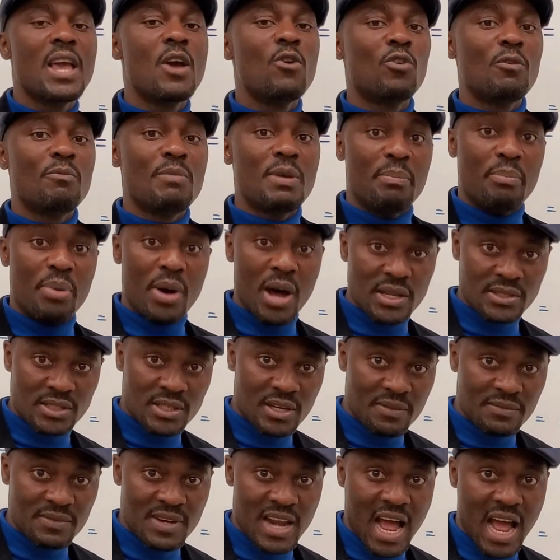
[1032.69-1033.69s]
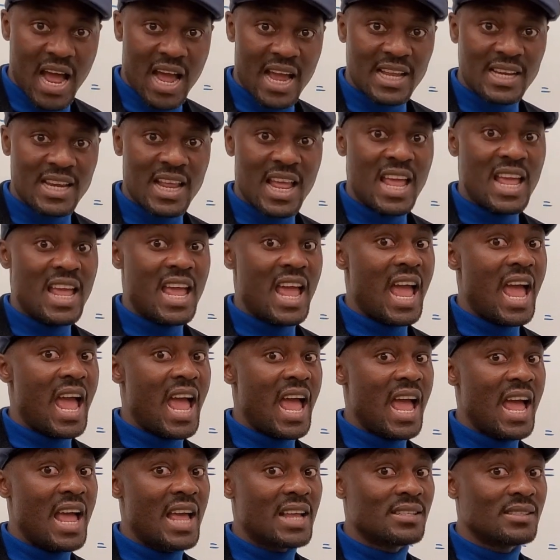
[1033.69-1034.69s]
will be positive nine
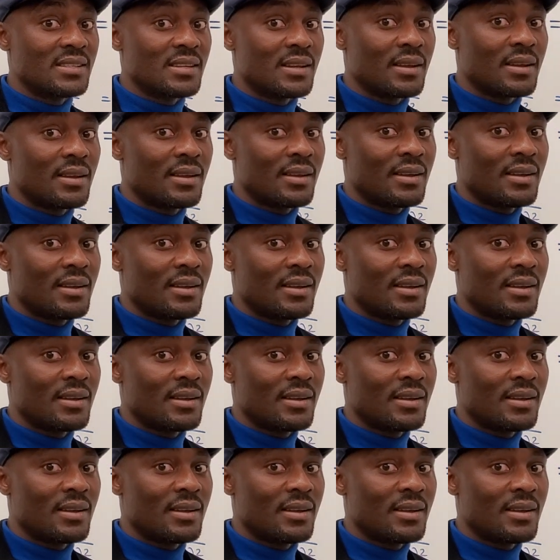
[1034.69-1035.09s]
and